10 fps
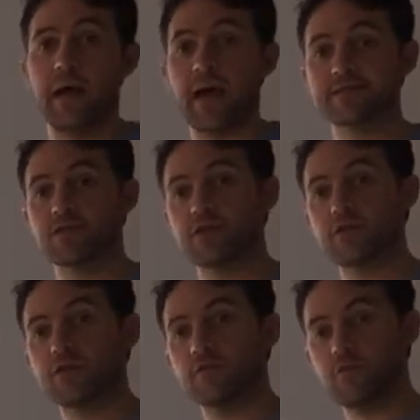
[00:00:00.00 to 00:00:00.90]
And
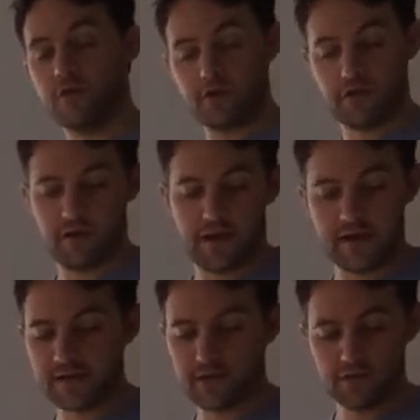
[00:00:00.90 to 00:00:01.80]
so what I
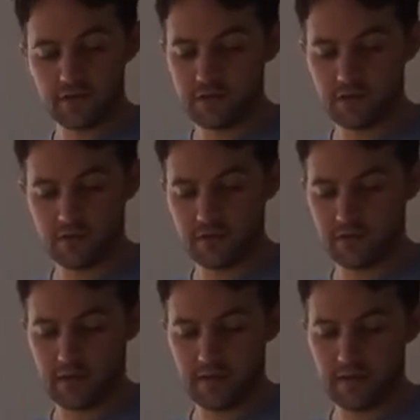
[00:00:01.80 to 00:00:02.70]
need to do
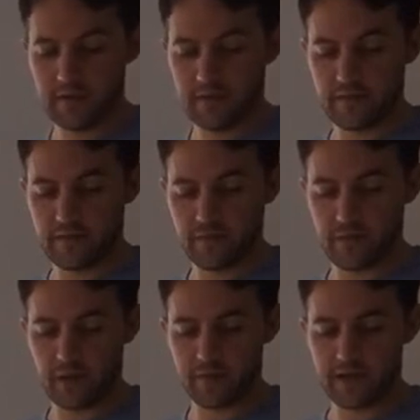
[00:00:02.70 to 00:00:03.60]
is
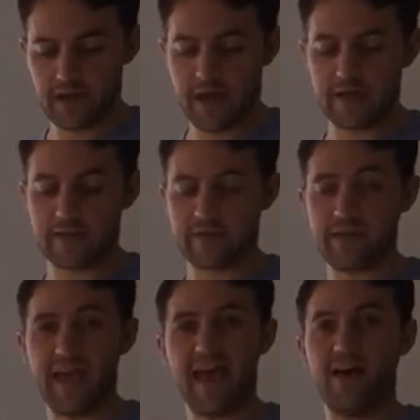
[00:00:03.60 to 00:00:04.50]
be able to get
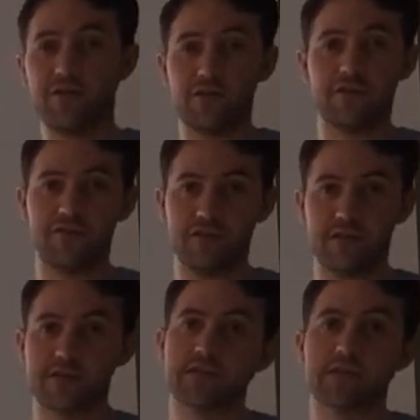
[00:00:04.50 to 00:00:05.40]
x out of
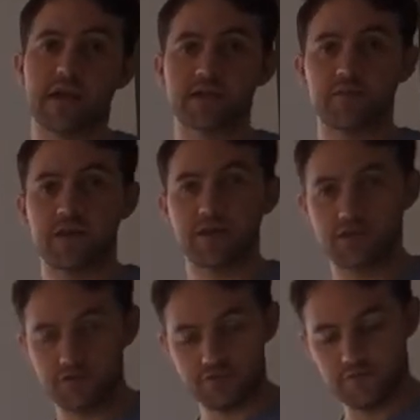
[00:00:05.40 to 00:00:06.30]
this
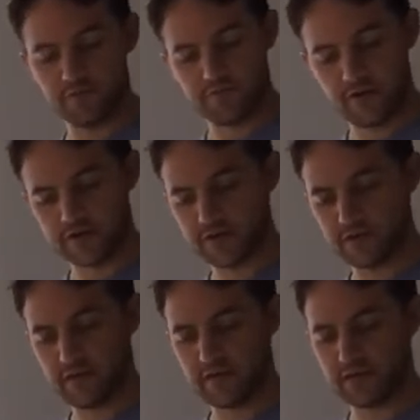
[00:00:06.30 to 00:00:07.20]
exponential function
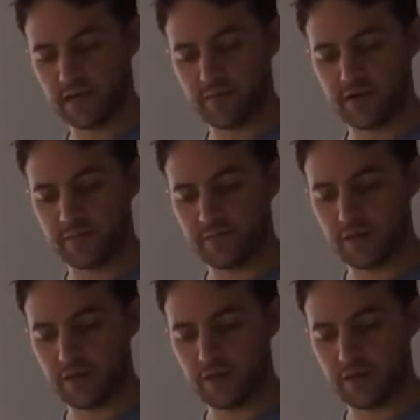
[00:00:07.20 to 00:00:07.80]
thing that's happening.